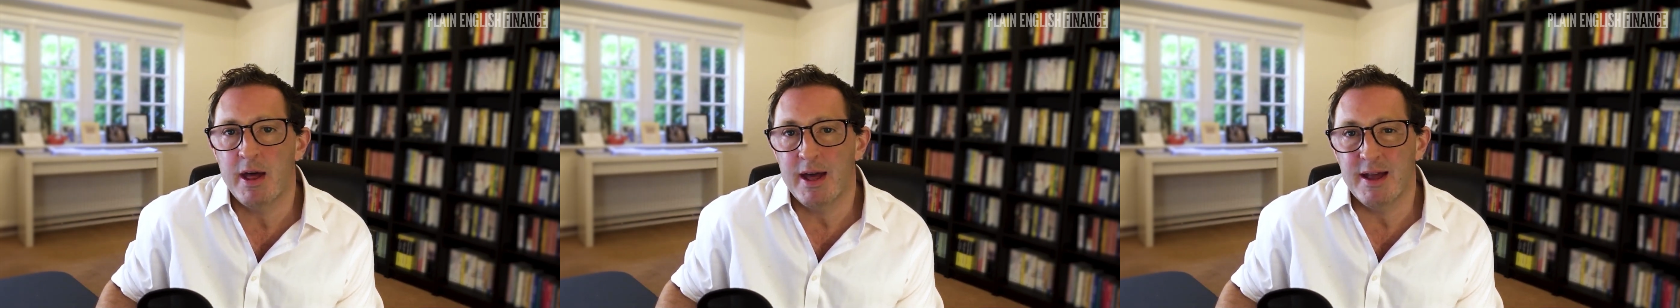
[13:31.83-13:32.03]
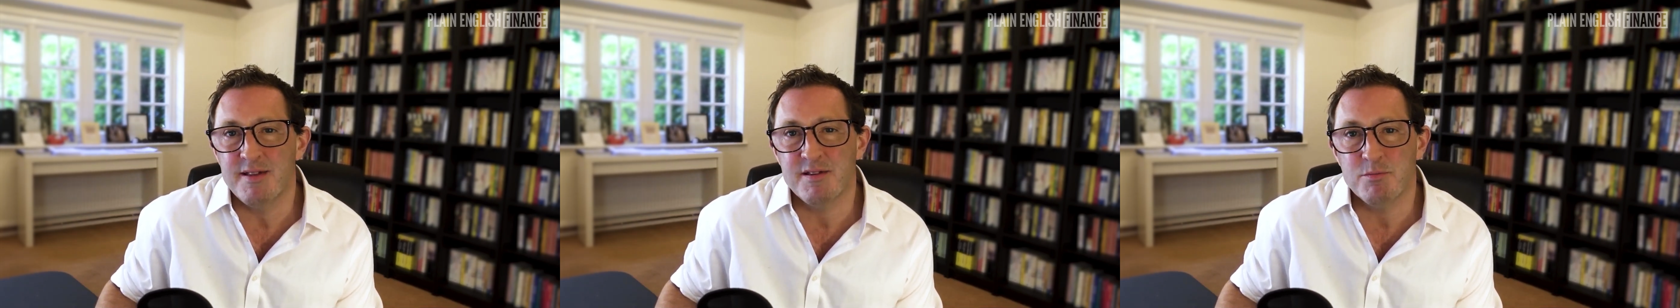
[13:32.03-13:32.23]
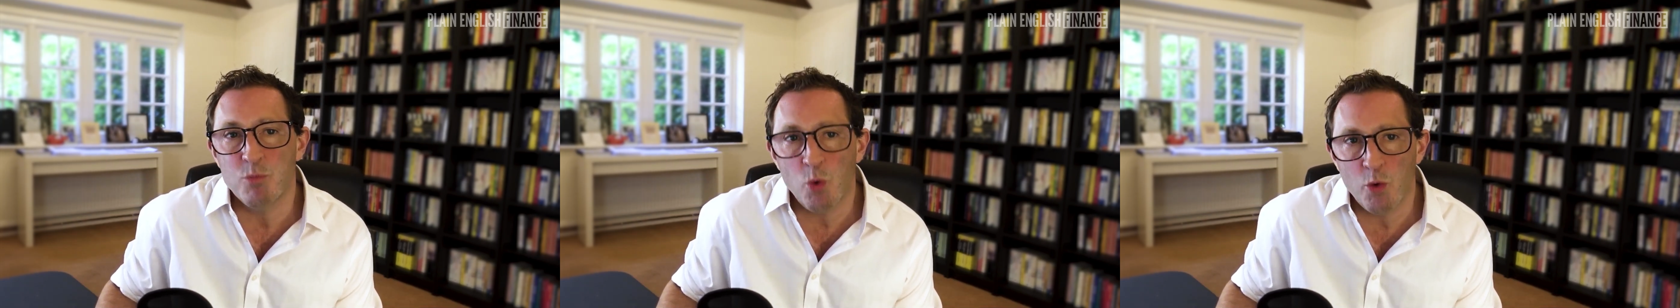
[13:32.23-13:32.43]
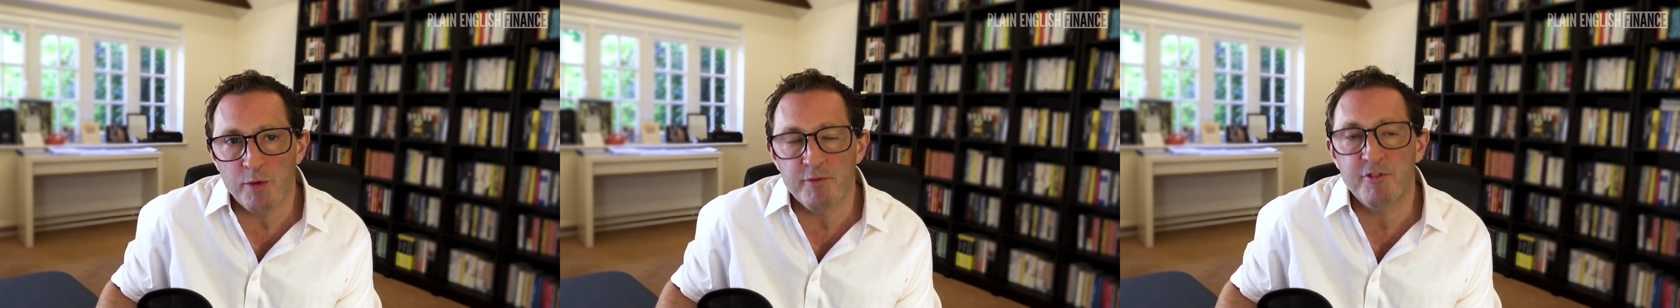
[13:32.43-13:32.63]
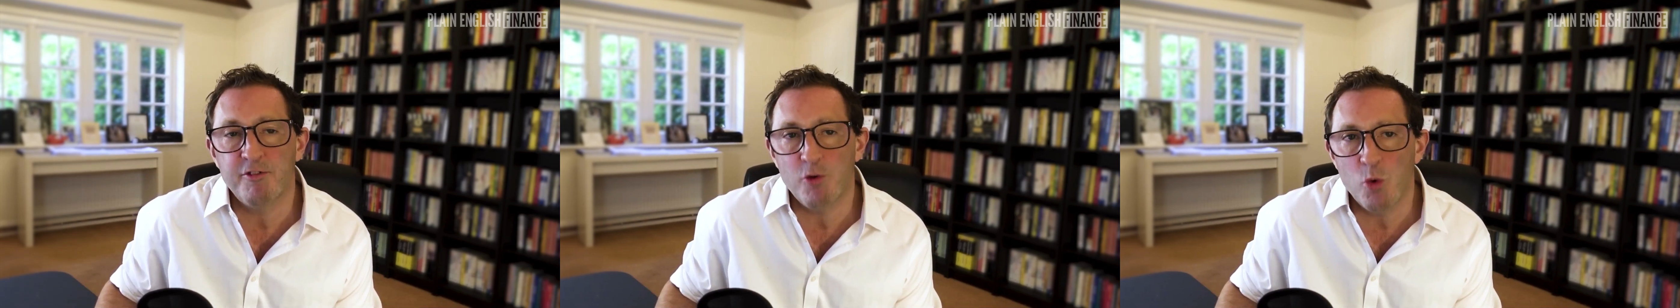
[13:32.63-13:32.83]
into more
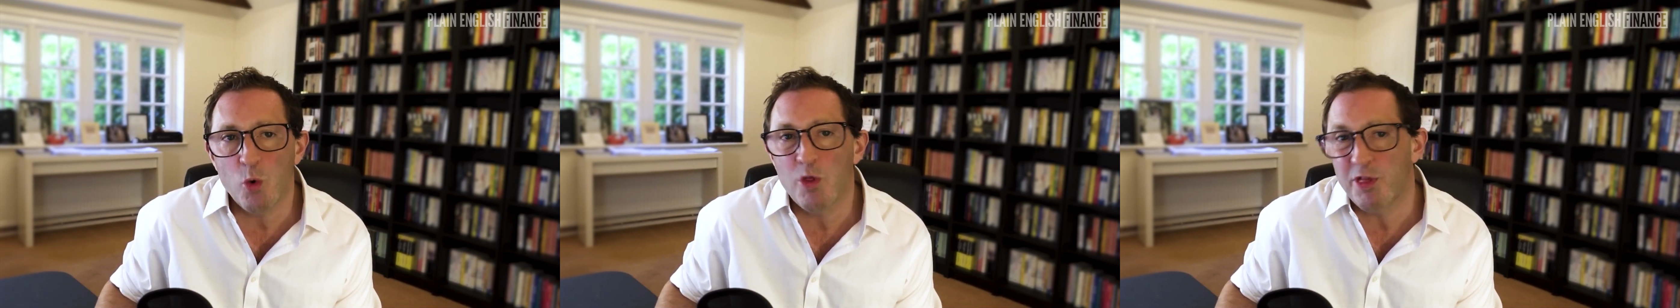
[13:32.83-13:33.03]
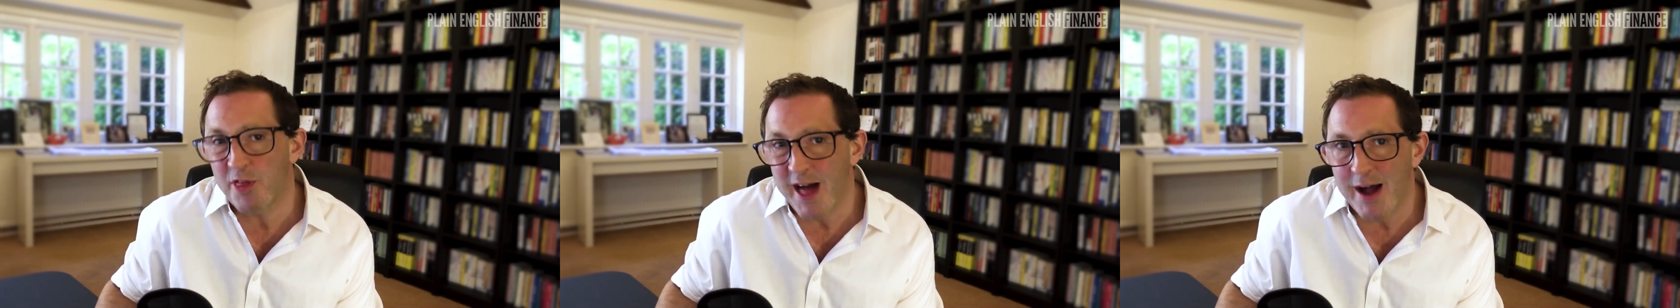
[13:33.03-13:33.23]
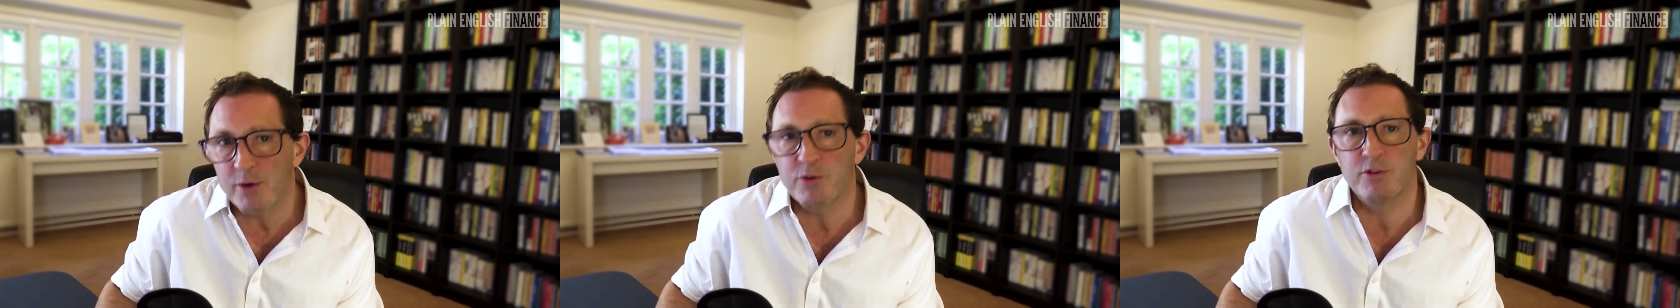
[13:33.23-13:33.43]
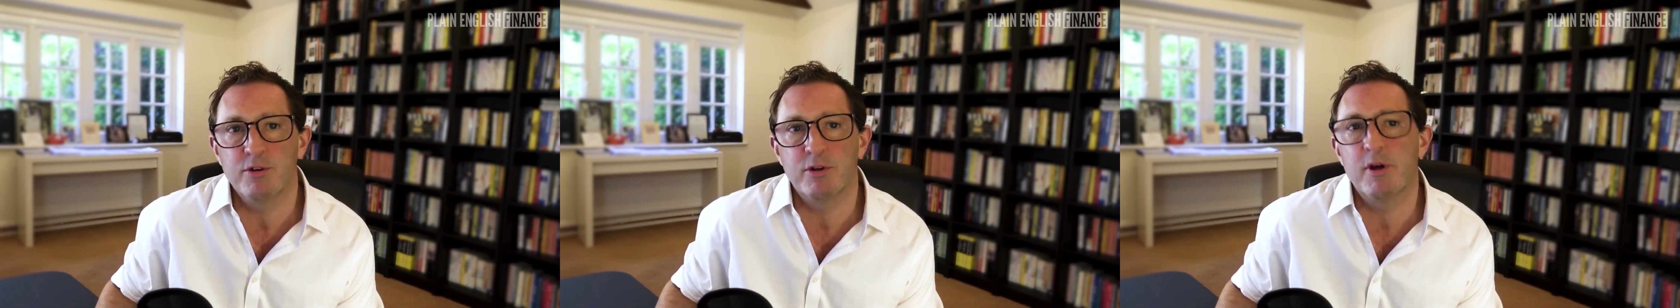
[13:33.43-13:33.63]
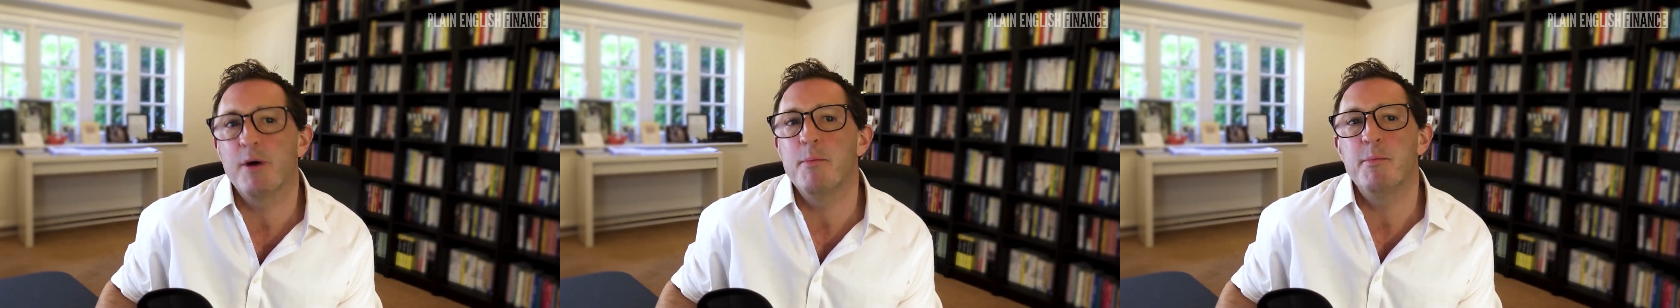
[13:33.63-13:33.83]
than
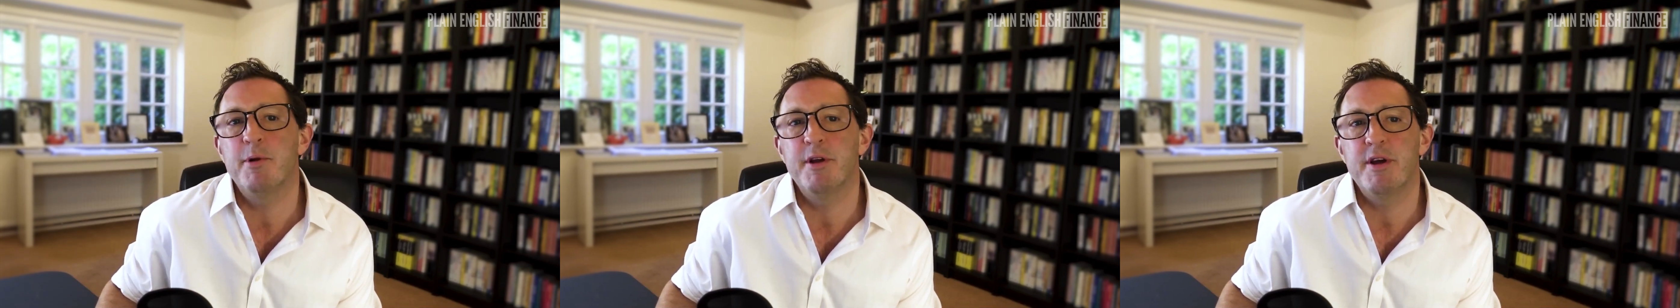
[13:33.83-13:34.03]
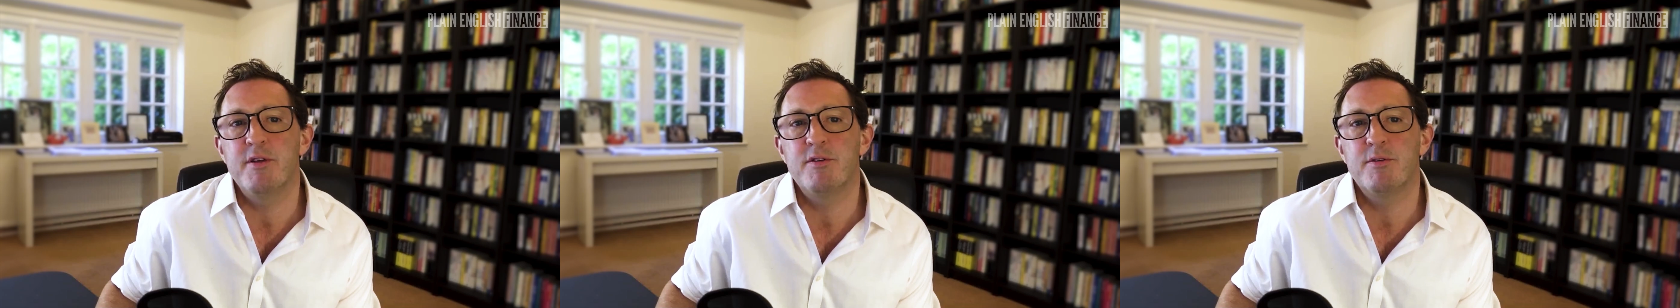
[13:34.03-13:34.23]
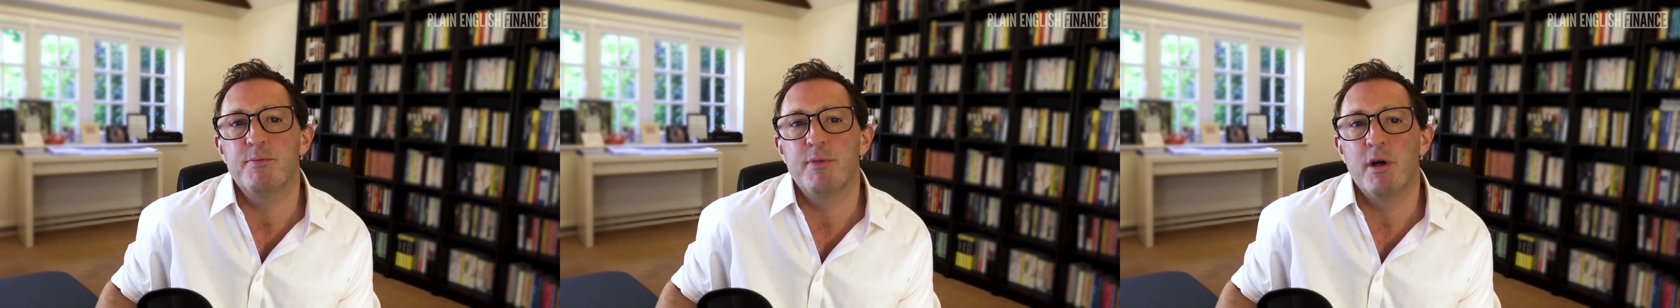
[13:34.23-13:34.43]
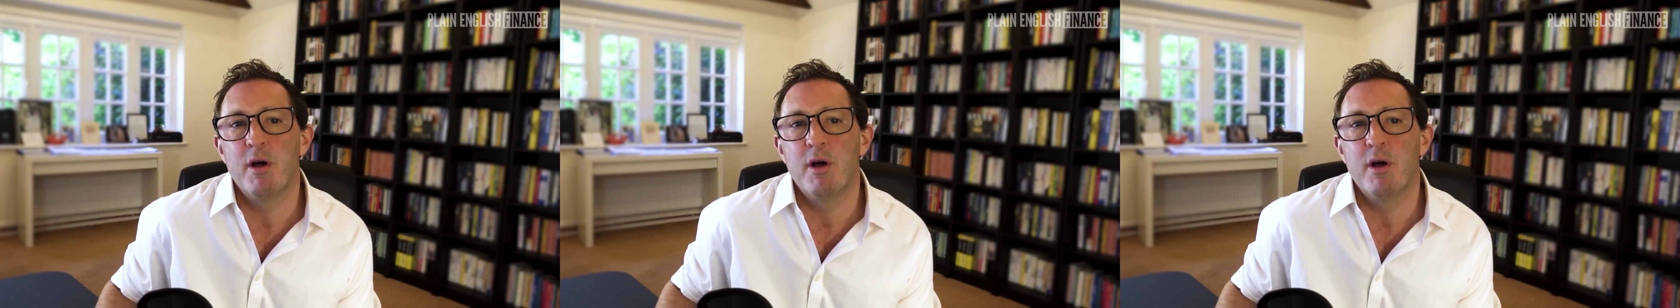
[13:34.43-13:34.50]
4,000 companies.